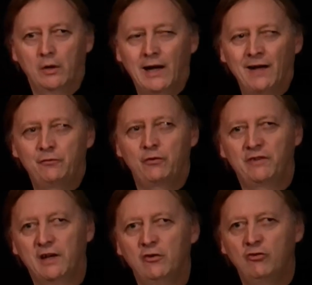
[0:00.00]

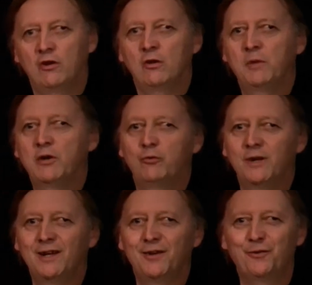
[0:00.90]
association
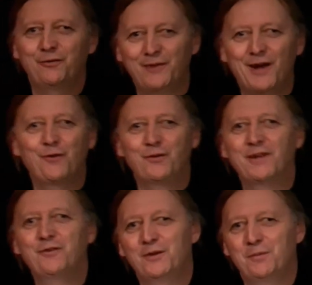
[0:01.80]
between the sound
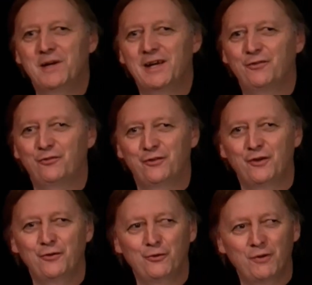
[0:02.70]
and the image. So
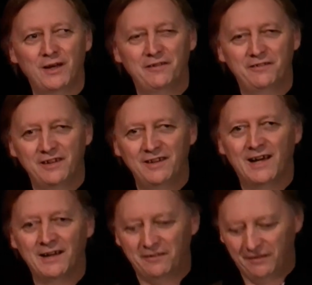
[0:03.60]
you will see
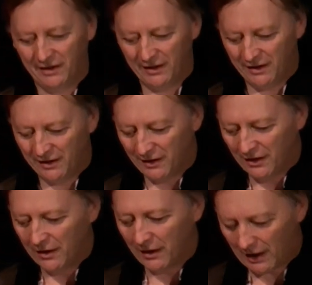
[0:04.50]
that in
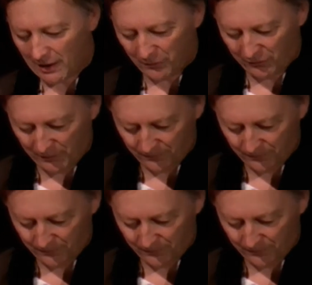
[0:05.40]
Rapt.